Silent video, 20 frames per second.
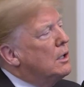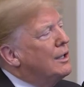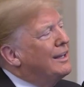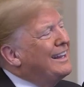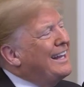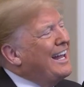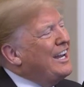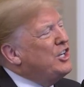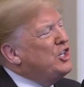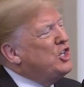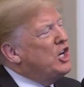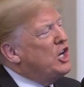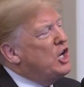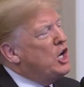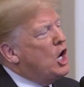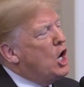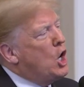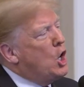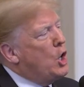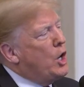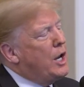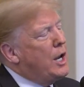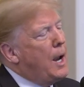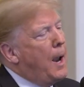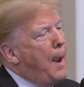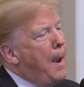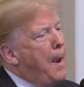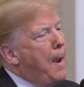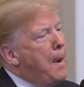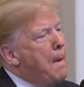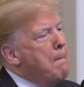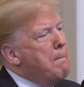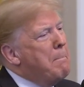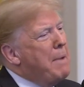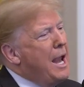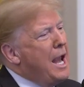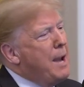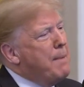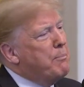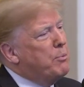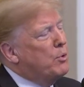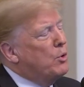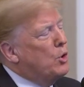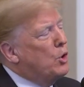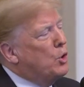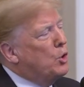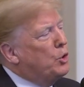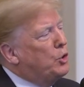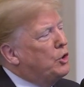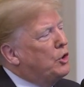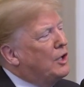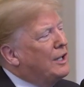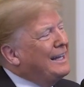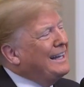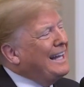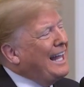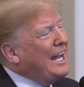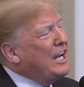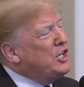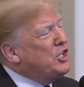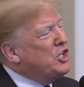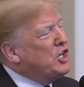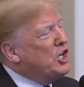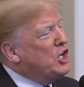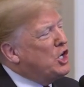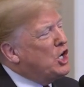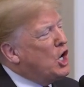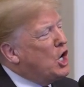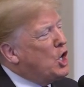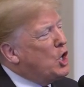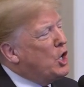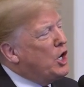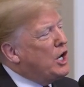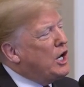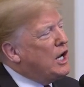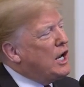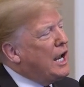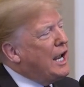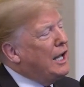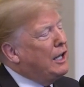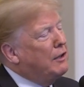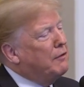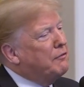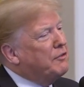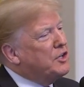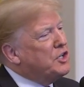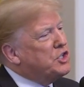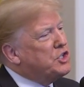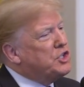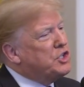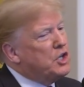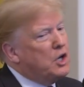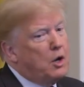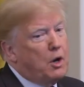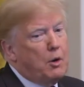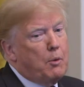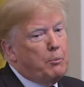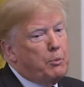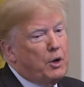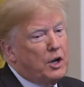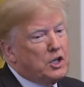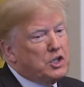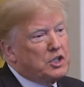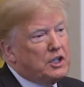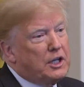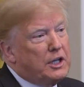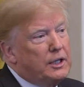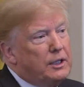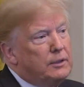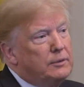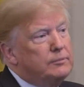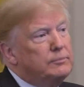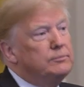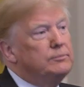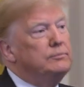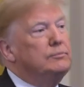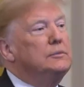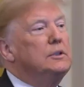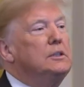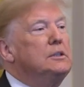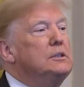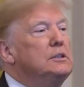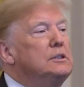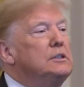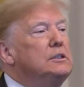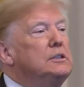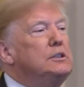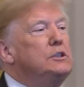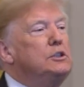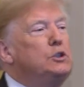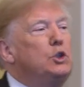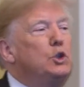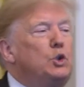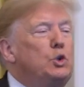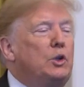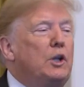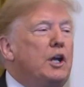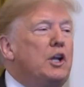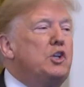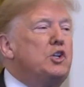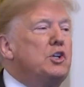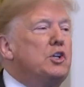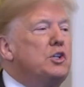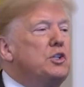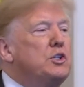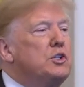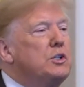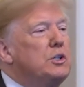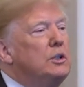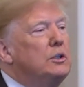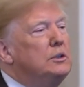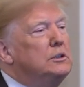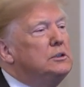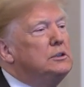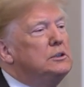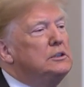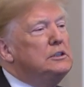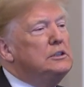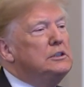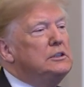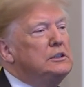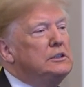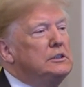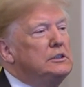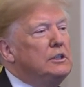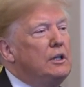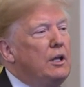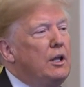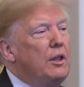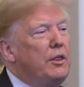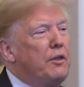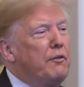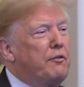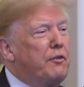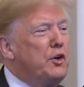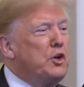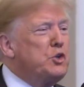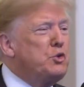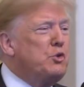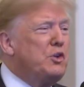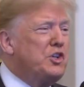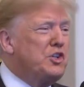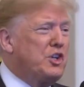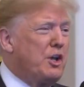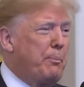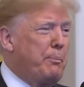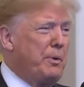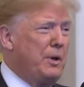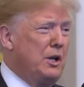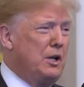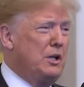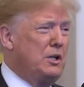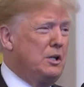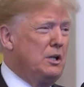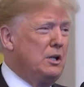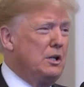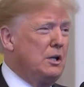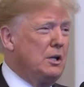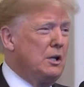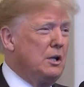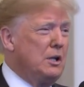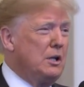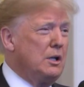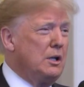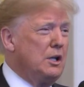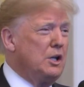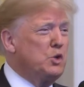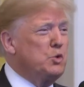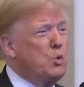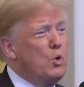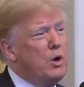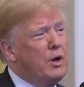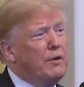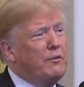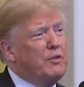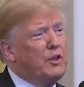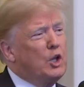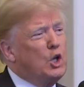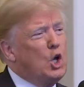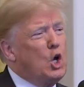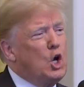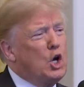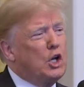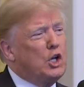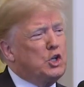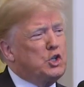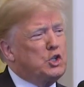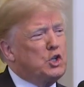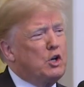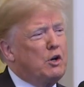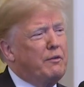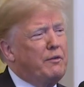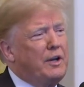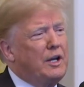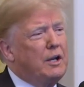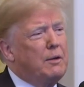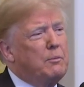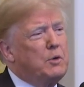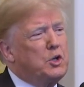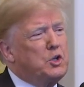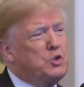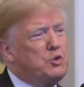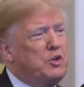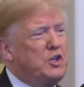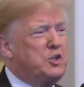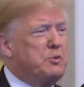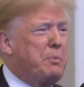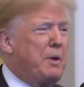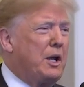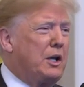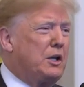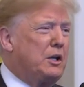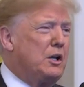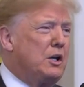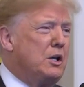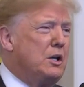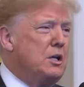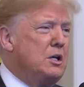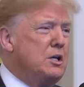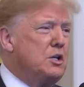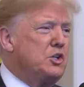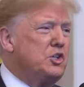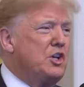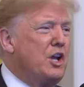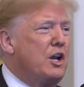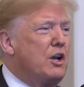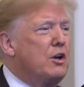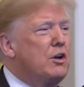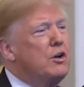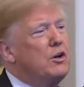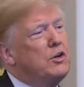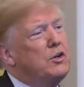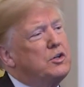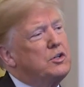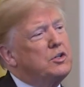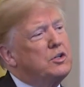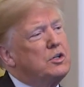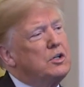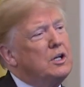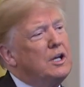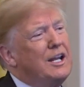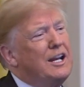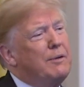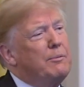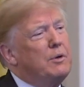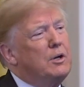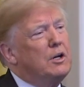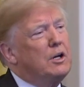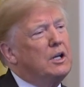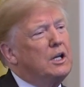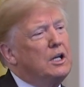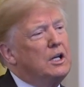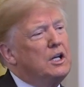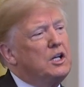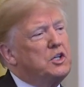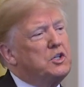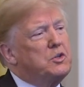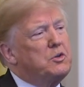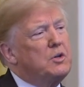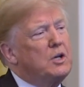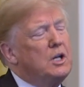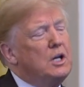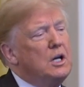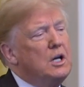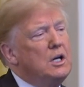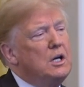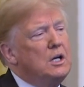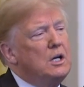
Legendary Babe Ruth, legendary Elvis Presley. True legends. The first recipient is one of the longest serving and most respected senators in American history,